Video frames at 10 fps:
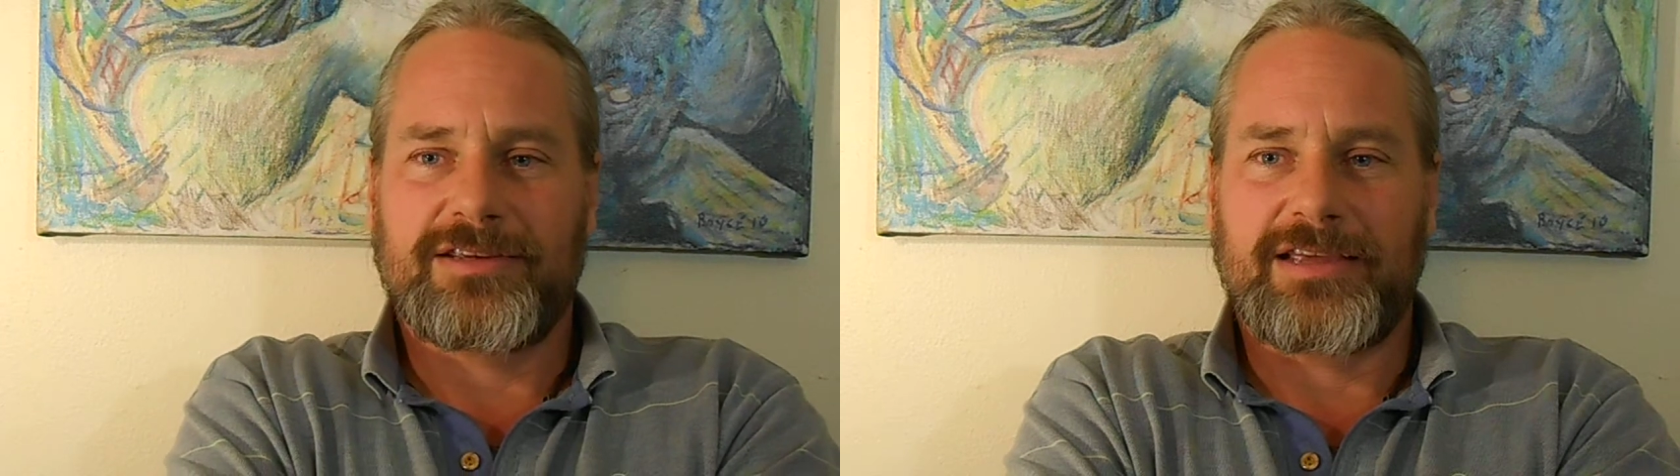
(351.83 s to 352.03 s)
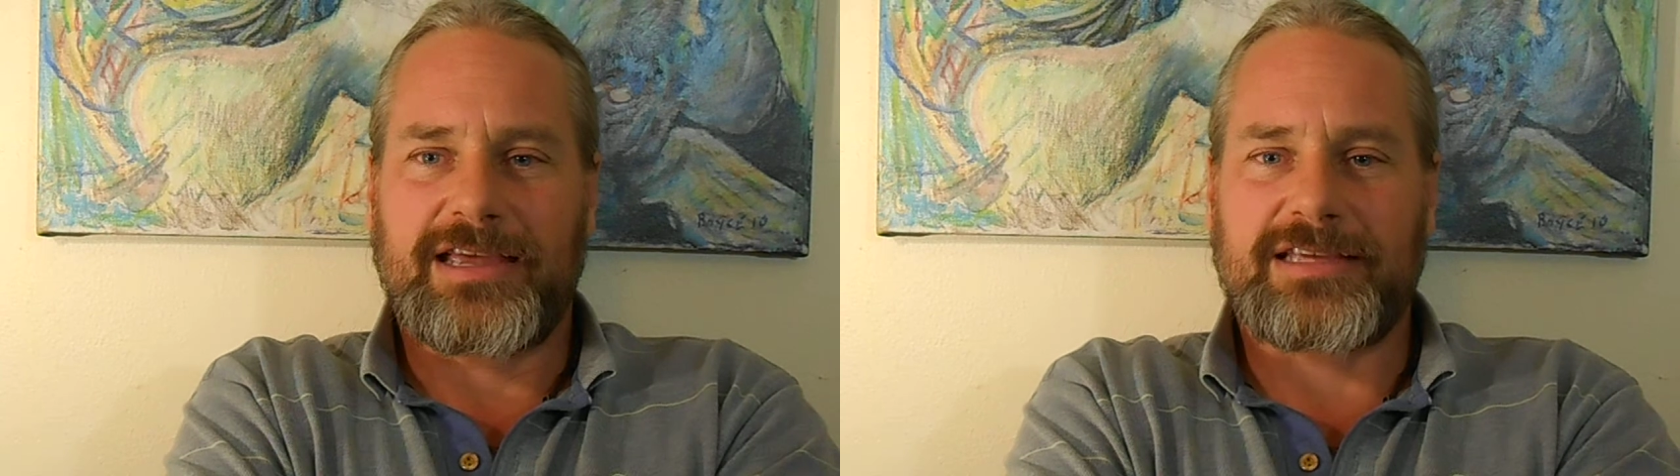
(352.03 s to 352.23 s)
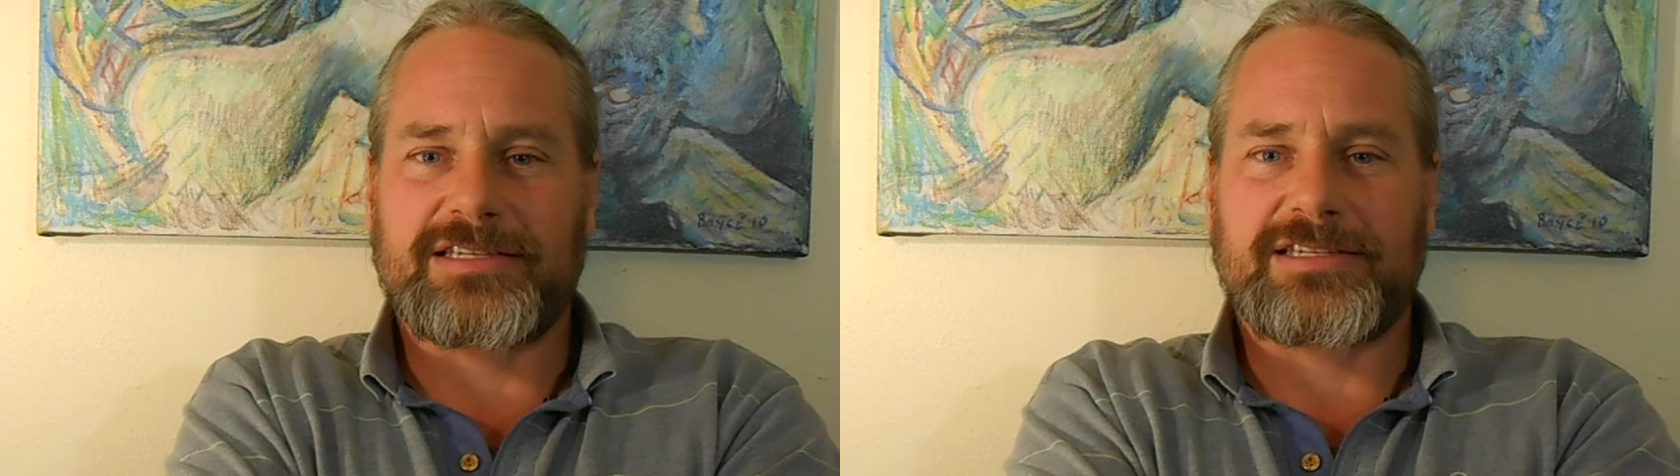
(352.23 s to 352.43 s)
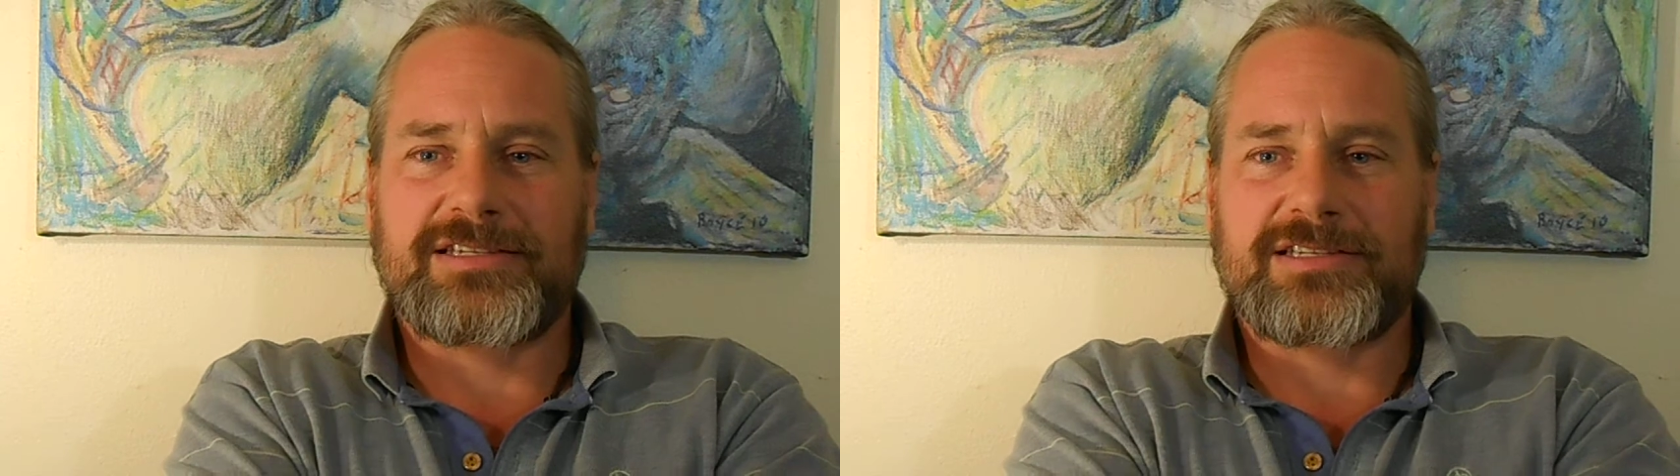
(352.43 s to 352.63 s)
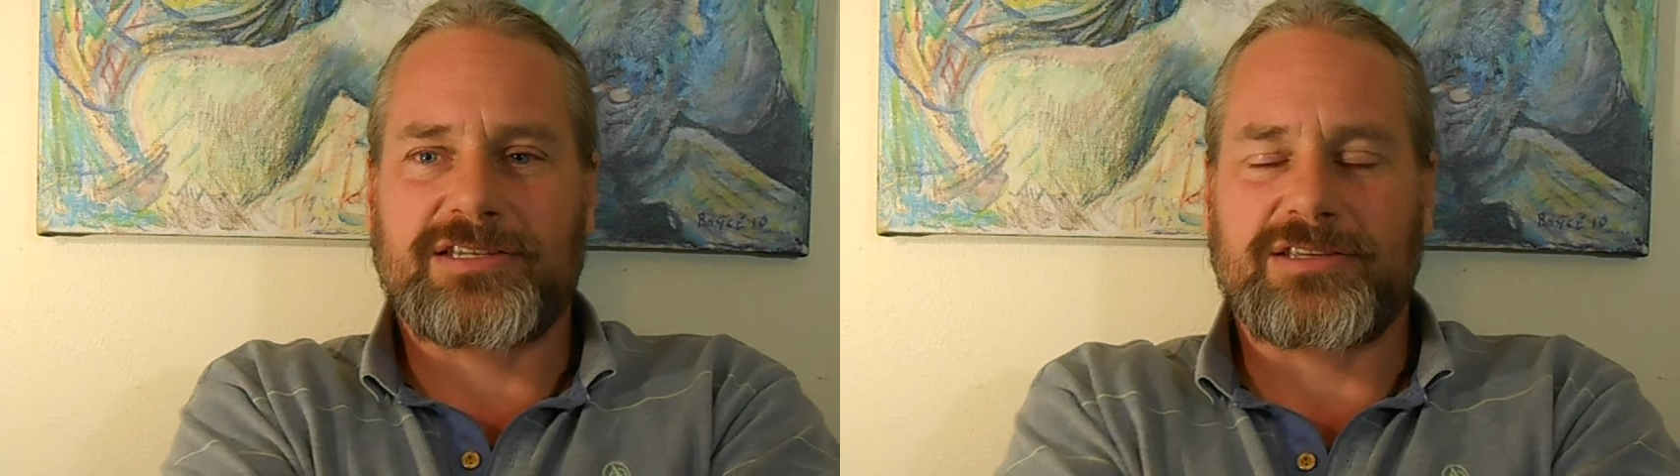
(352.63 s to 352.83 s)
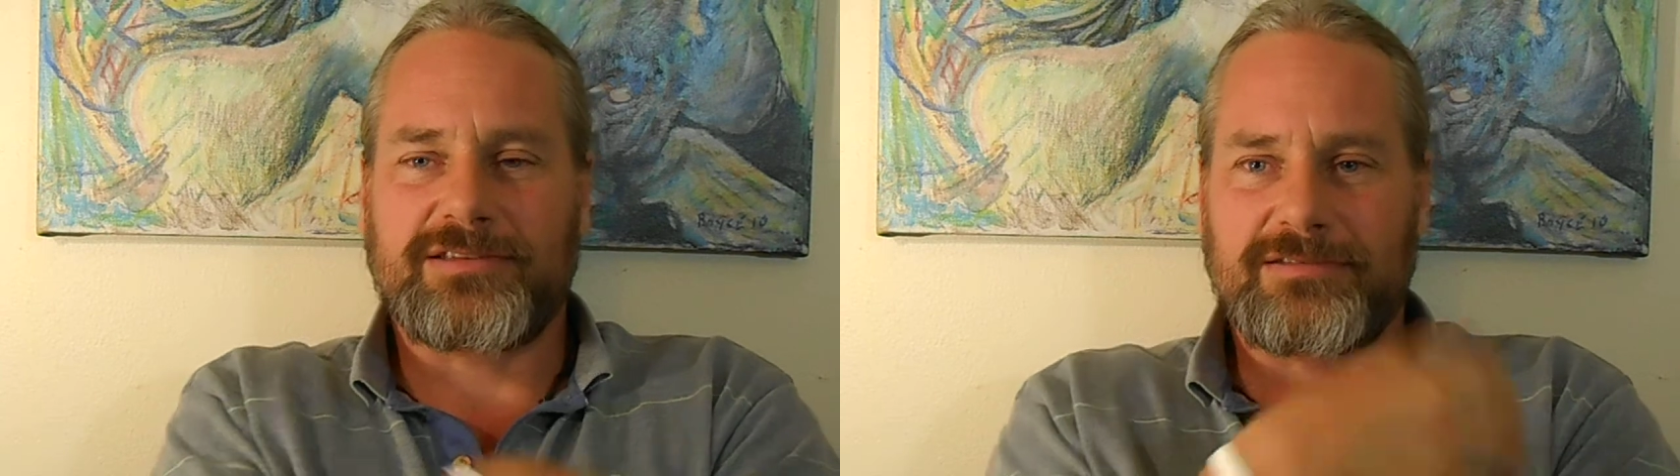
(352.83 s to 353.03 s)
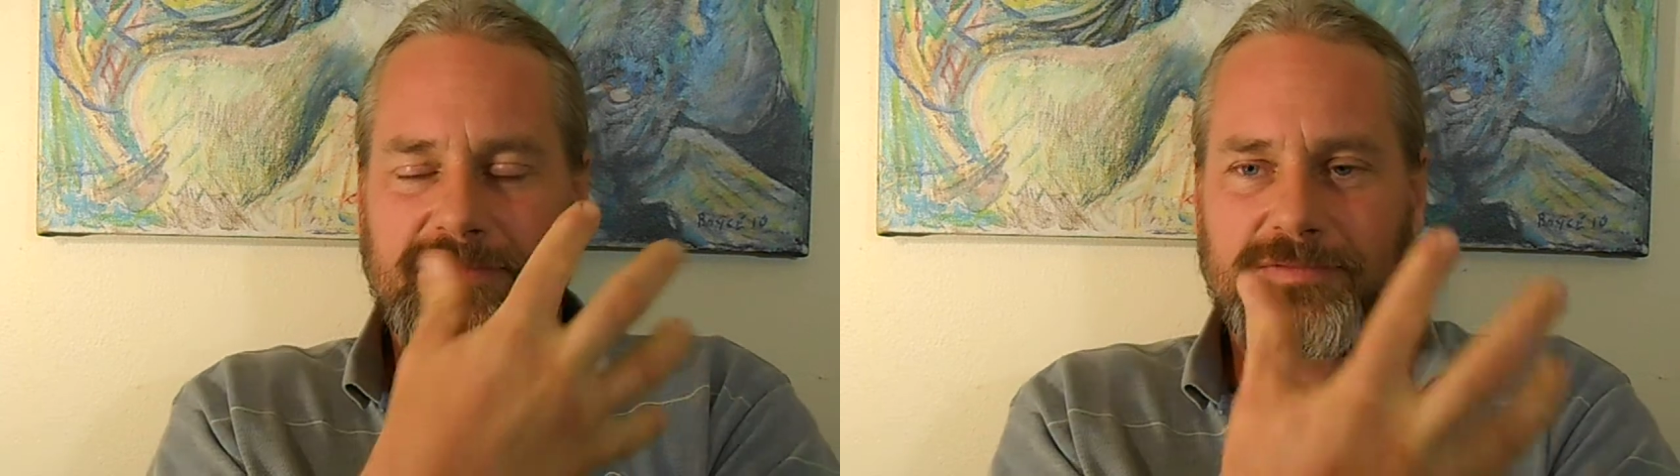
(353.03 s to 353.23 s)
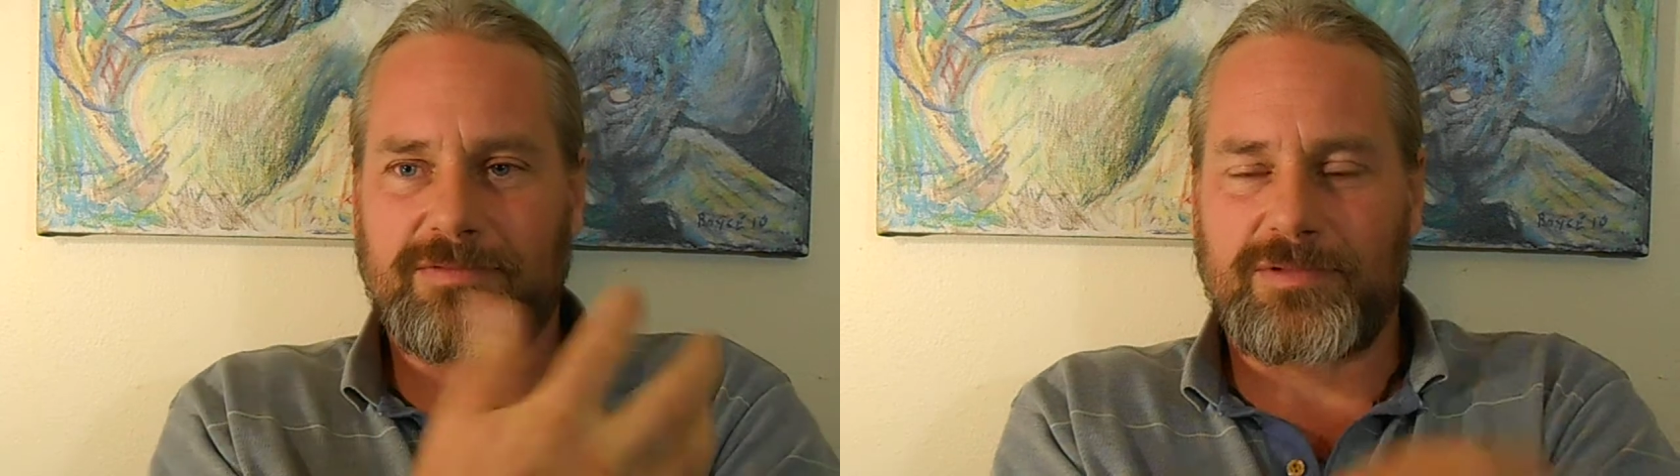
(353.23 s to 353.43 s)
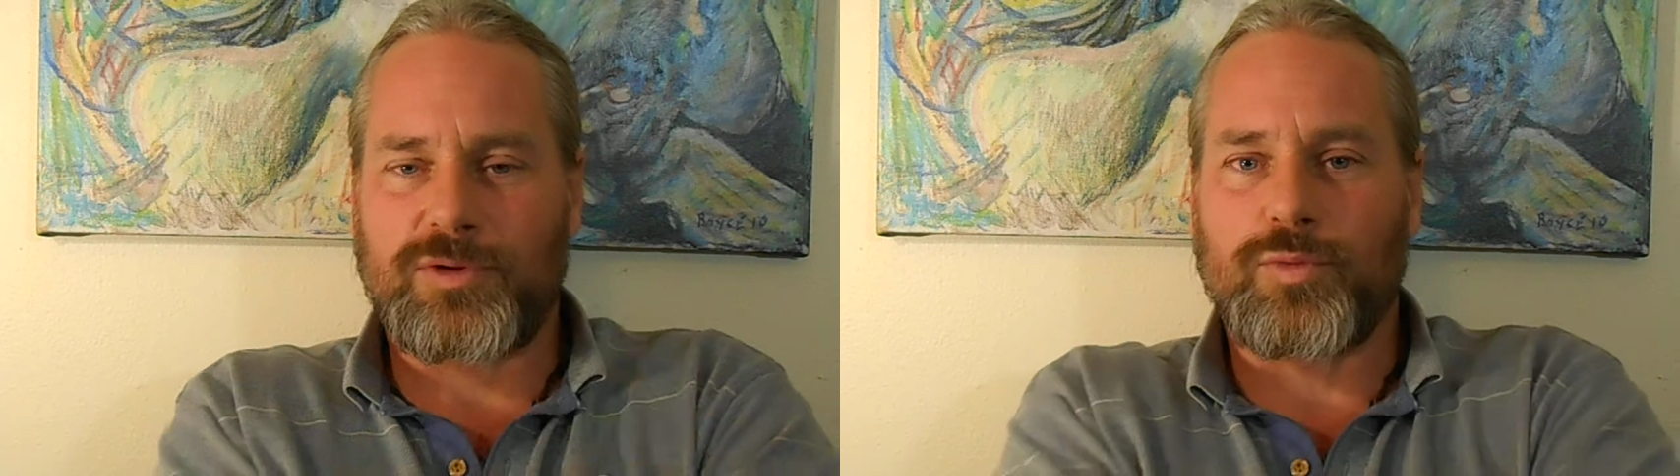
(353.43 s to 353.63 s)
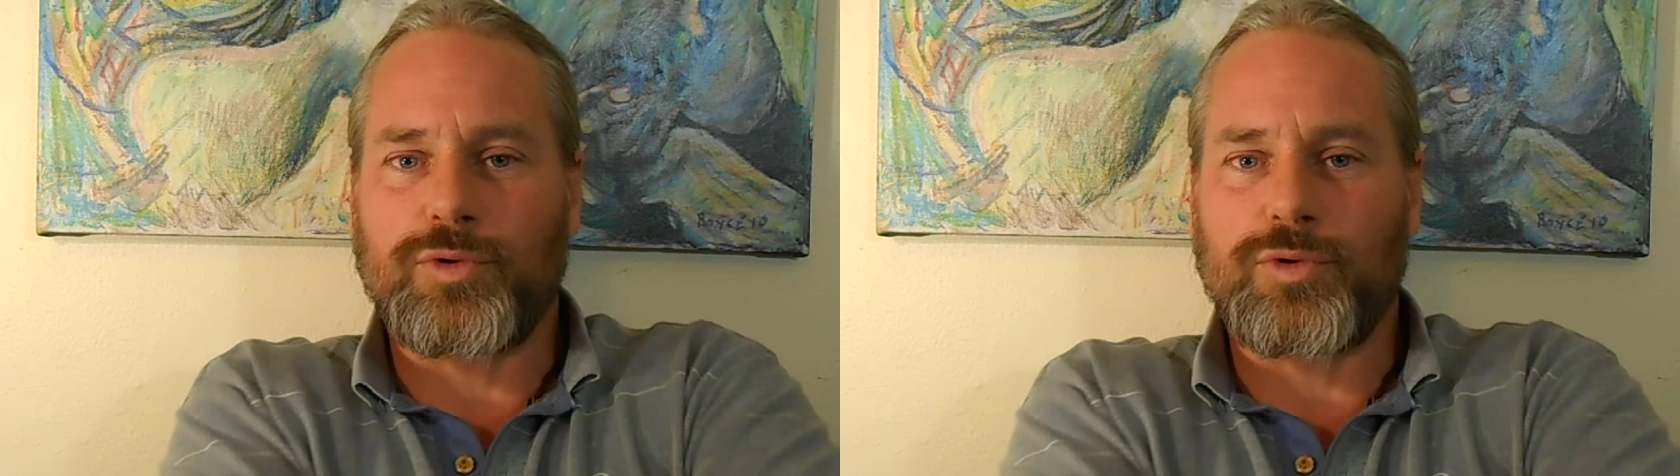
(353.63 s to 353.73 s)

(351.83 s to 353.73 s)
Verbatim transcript: as you